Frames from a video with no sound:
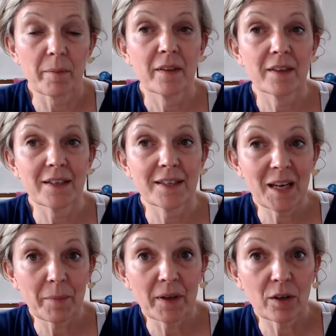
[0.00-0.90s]
the
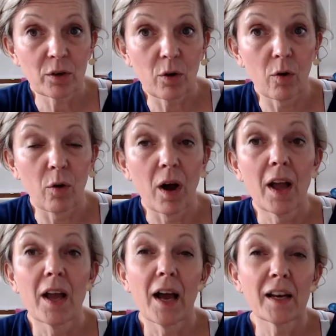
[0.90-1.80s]
deep inner core,
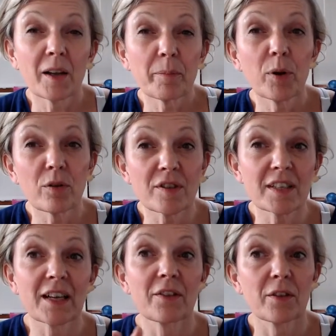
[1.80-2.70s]
and it pulls
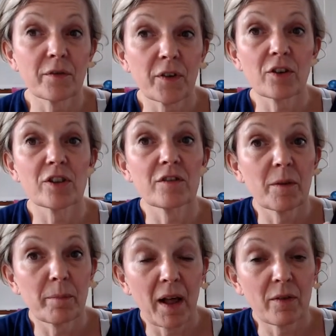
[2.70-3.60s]
together the function of the
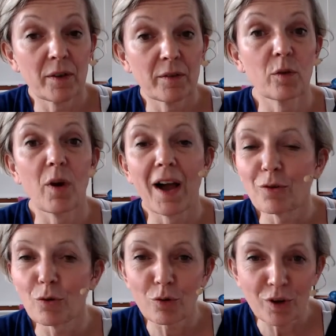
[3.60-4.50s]
pelvic floor and
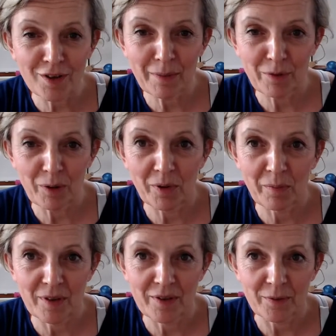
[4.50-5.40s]
all those abdominal
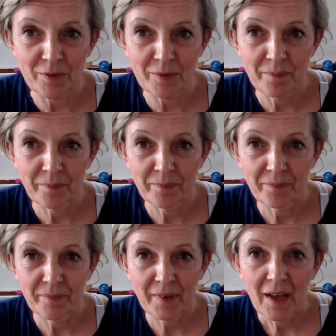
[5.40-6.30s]
muscles.
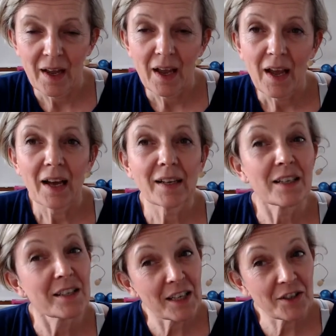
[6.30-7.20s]
And it
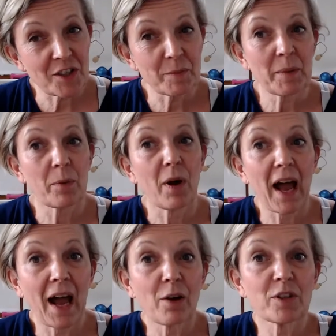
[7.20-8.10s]
teaches people
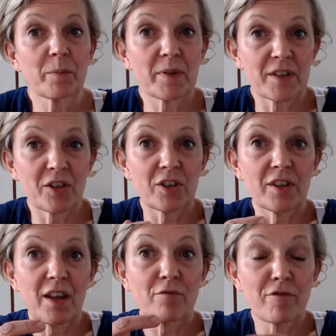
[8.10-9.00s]
how to position
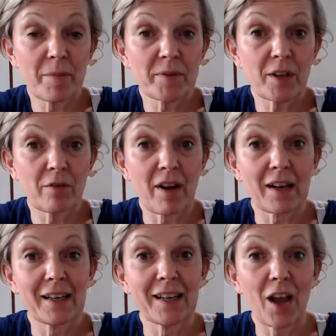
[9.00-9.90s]
their ribs
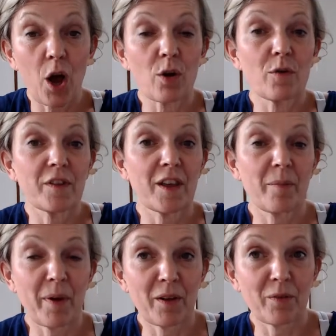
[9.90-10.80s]
correctly over their
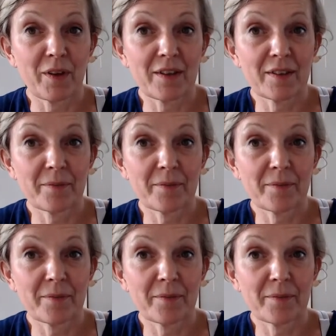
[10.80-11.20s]
pelvis.